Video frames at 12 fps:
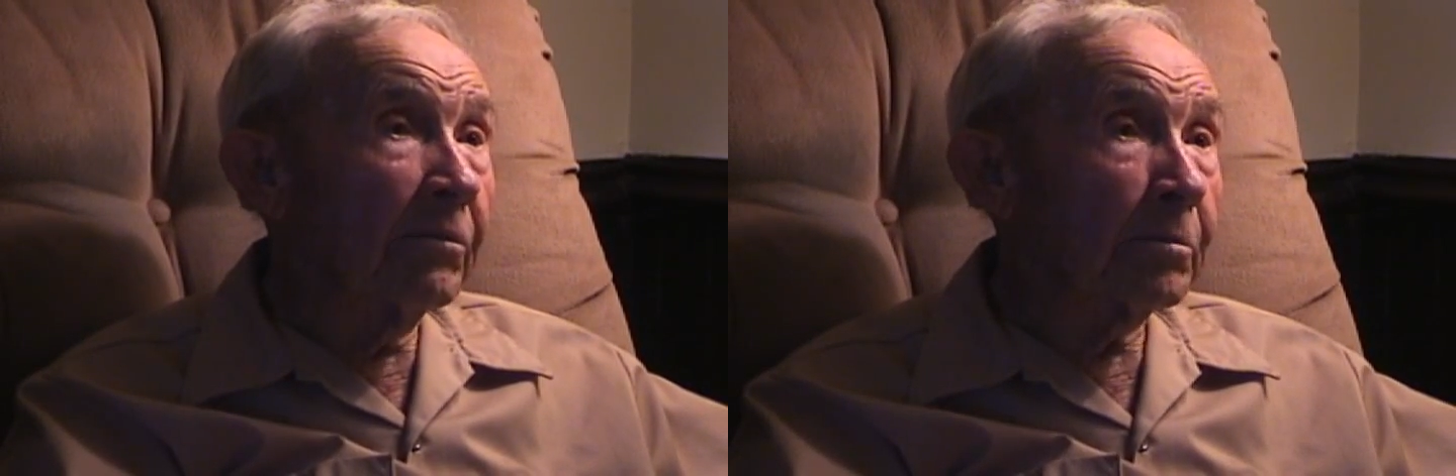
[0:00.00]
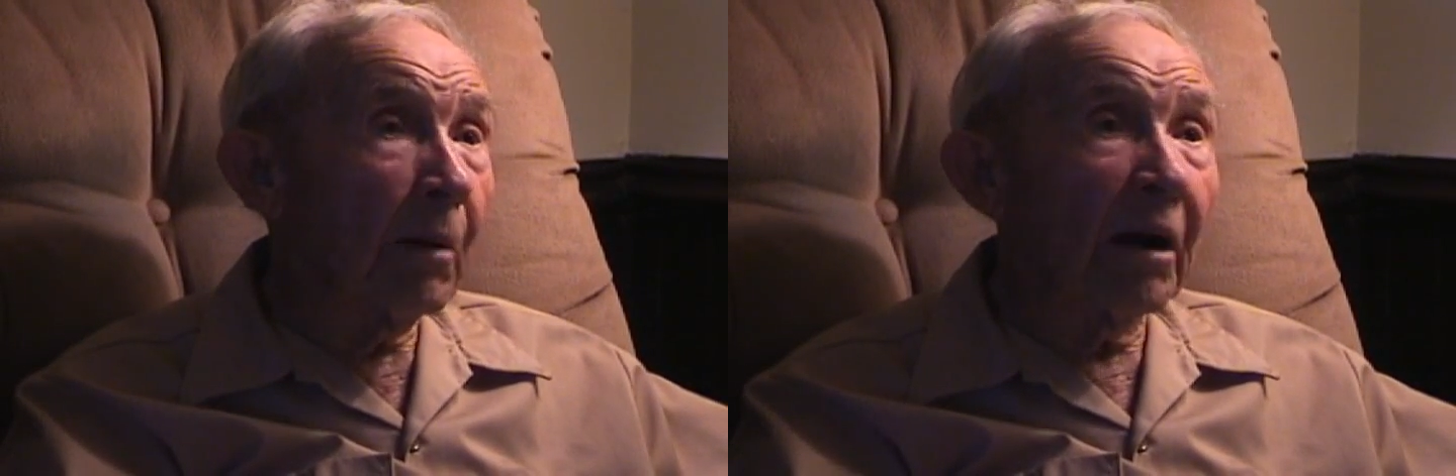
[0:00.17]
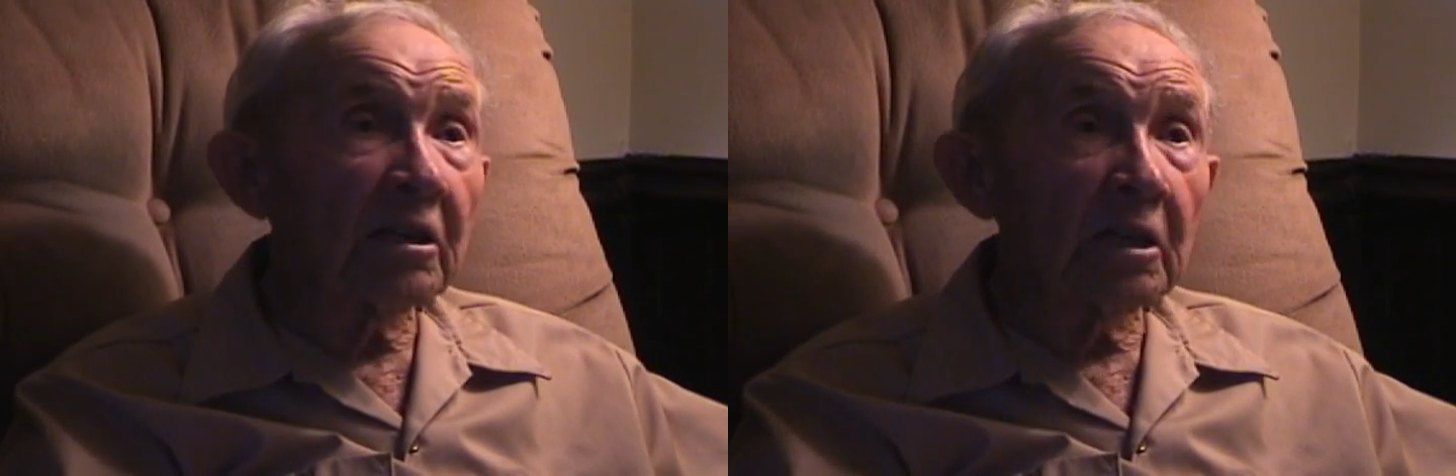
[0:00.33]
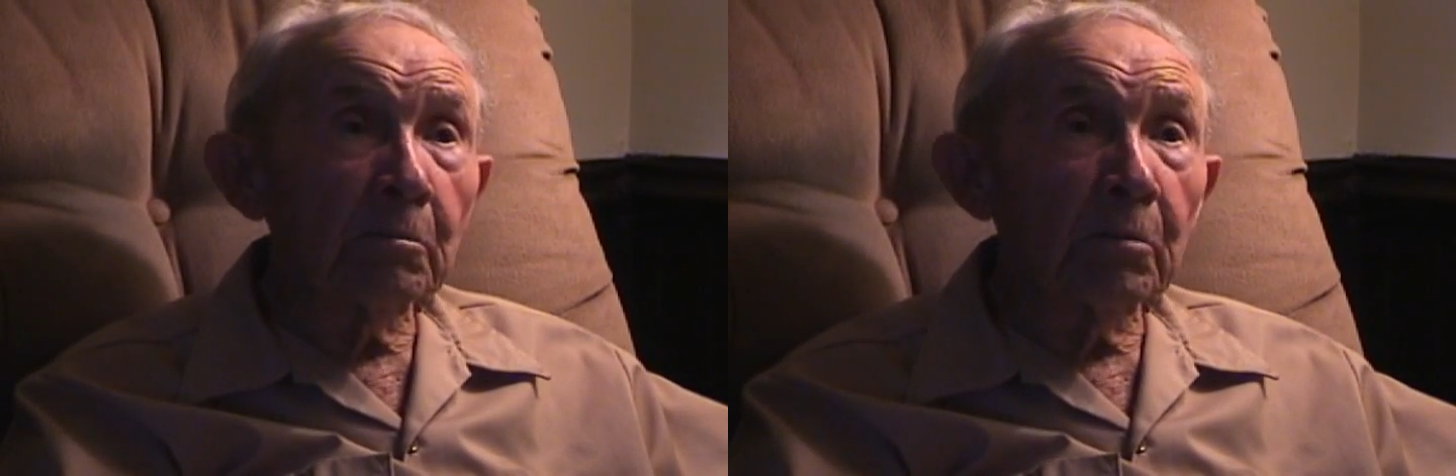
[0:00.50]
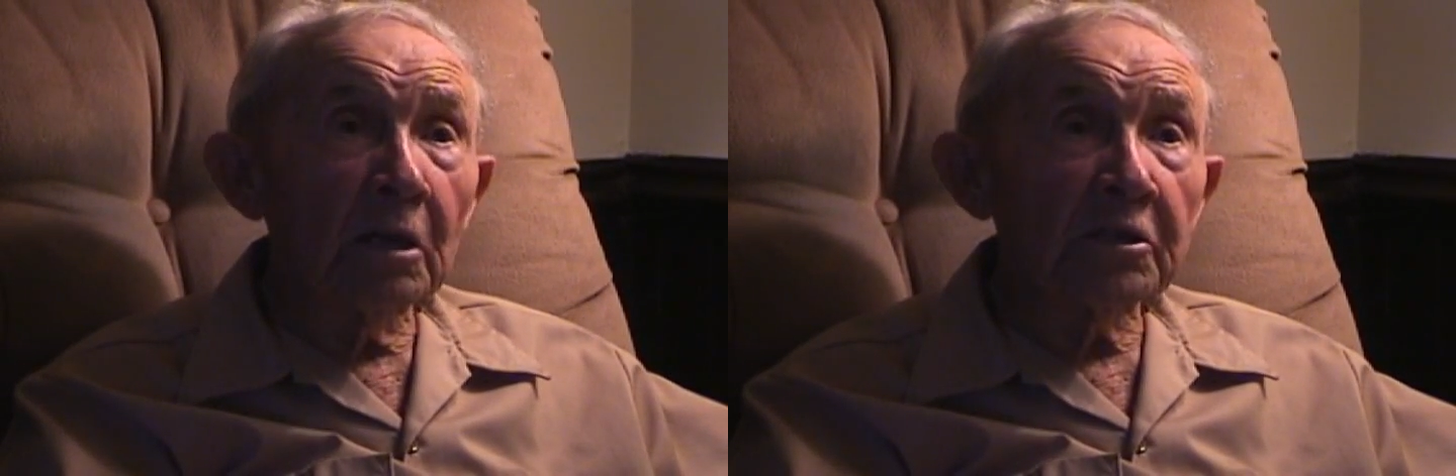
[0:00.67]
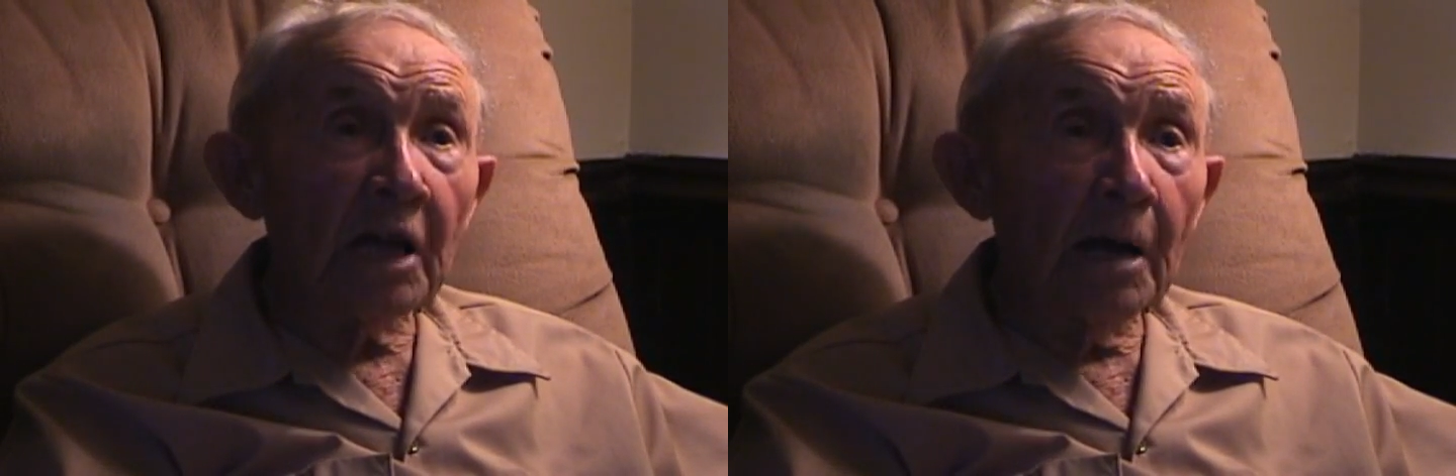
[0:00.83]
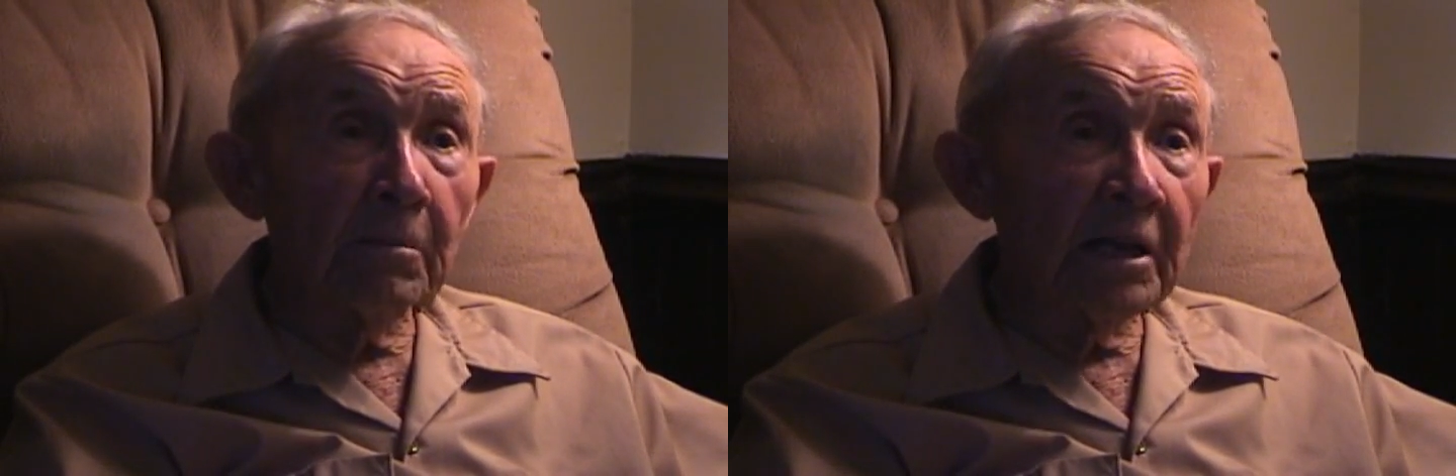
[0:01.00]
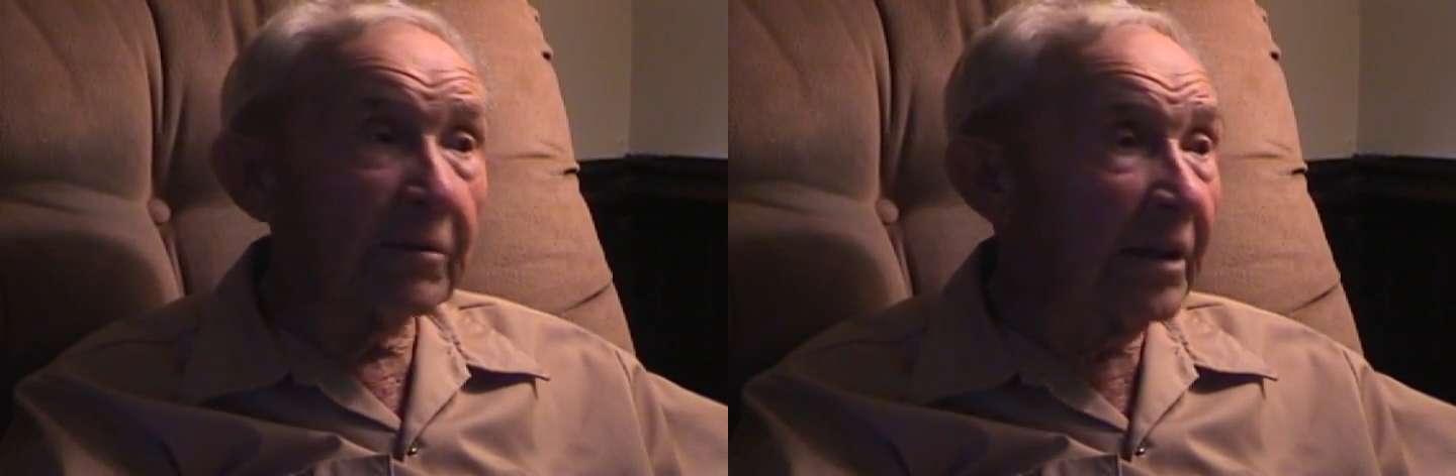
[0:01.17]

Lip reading: Sparkling Brothers, I believe